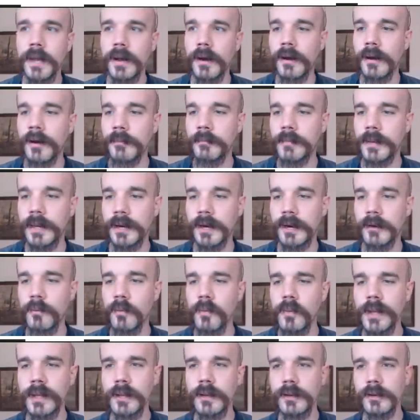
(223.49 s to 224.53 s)
Um, and I
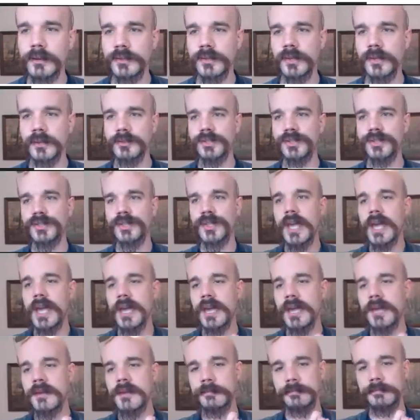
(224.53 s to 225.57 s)
will also
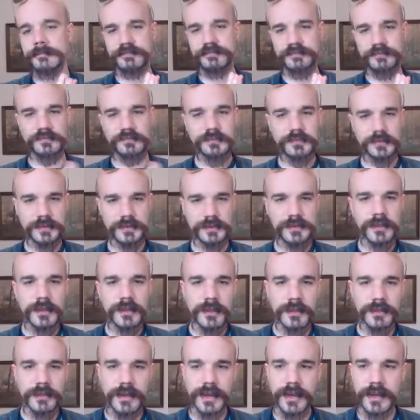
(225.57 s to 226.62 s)
say
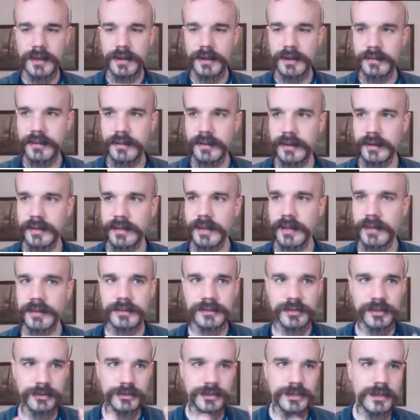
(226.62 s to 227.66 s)
that
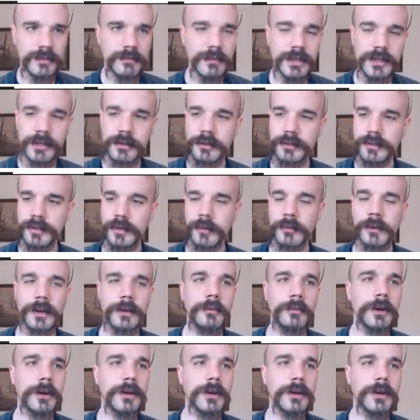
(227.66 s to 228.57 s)
again, so D menu isn't quite